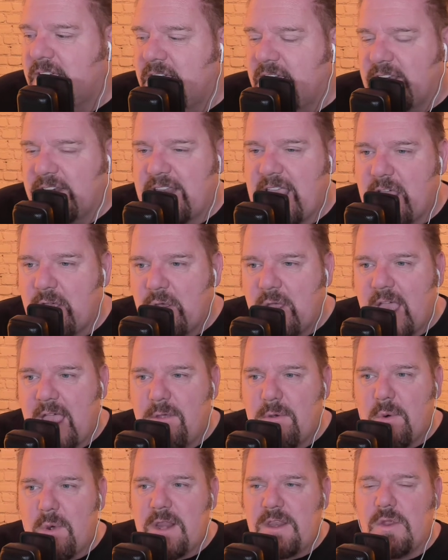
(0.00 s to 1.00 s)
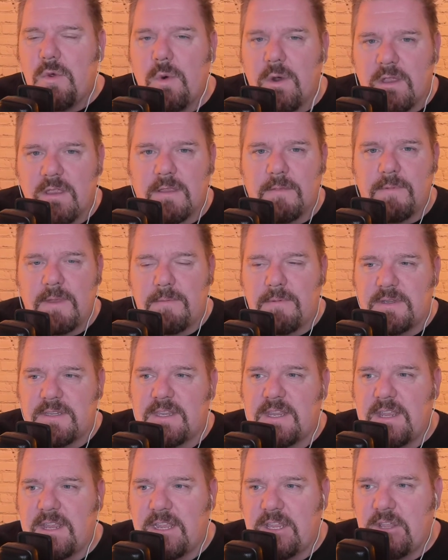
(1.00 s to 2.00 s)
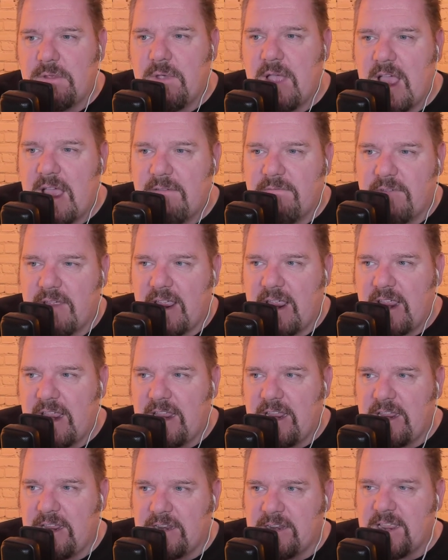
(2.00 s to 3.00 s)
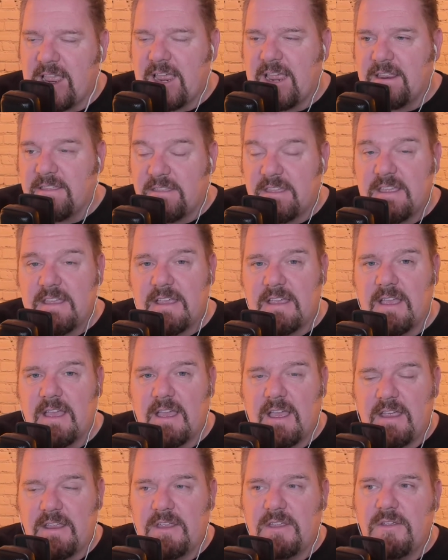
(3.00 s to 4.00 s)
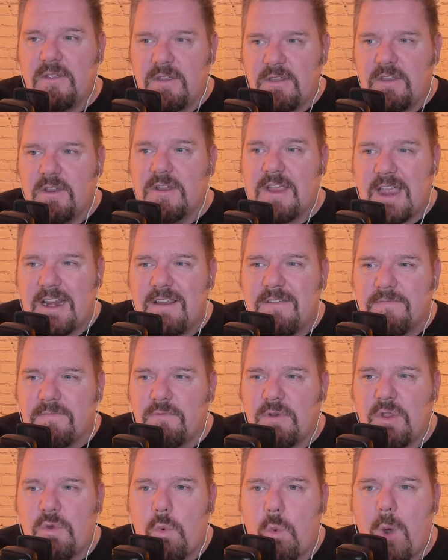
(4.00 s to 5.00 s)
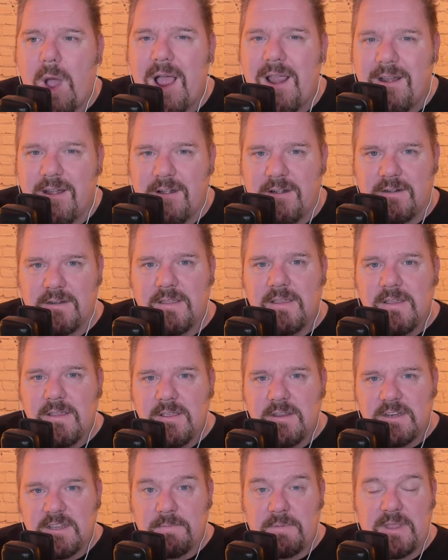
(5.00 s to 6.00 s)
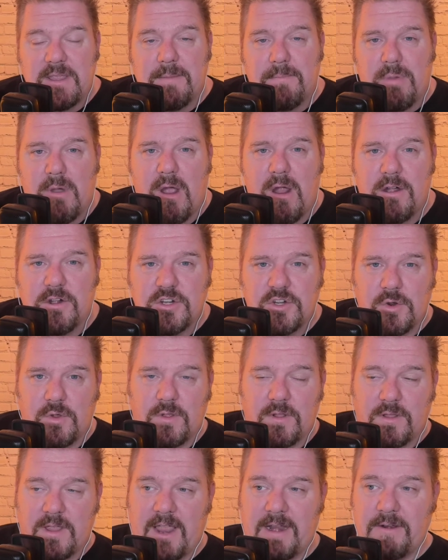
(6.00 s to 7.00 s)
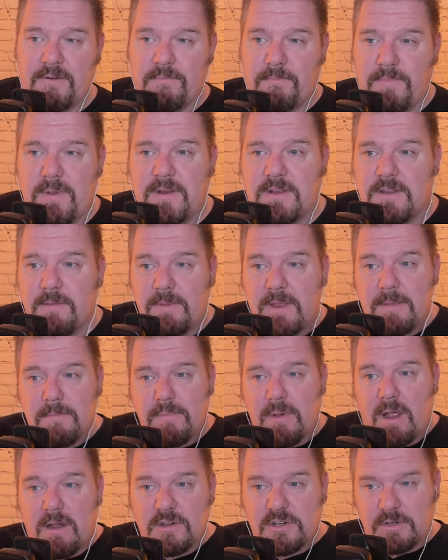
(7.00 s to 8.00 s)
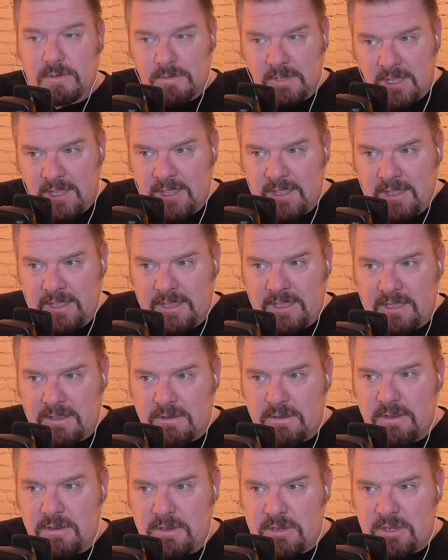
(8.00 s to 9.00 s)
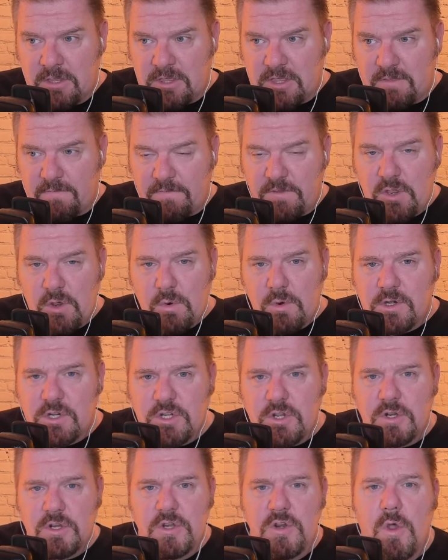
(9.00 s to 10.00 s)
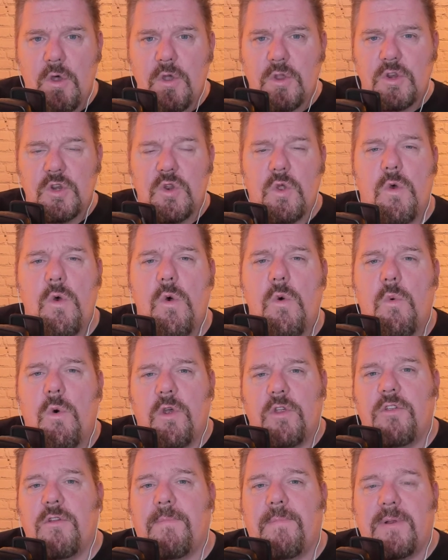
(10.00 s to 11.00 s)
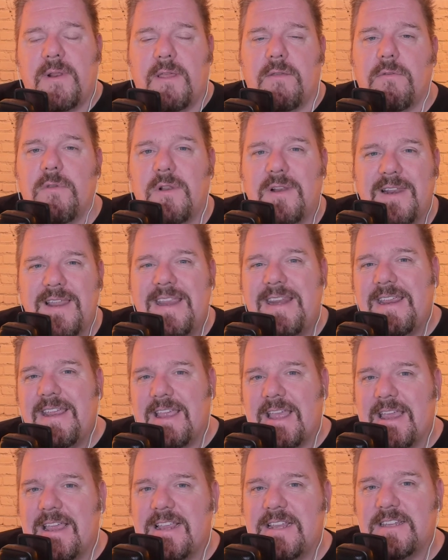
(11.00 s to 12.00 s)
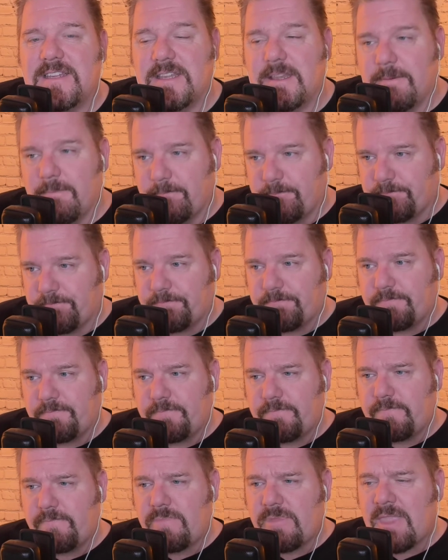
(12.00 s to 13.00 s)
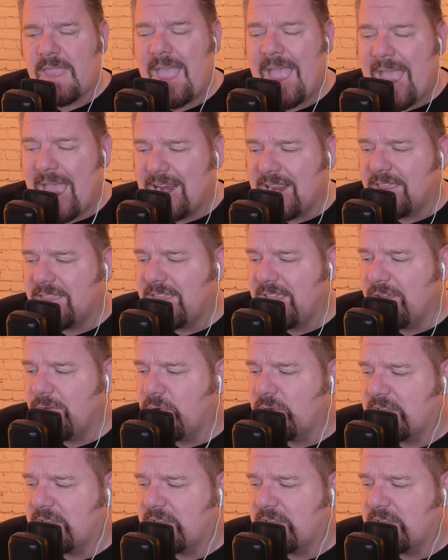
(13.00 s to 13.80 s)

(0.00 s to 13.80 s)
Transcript: Now, when you work at the BBC, you have a thing. You're kind of required to be impartial. And to be impartial, the viewer should not know what your political leaning is. And I think what's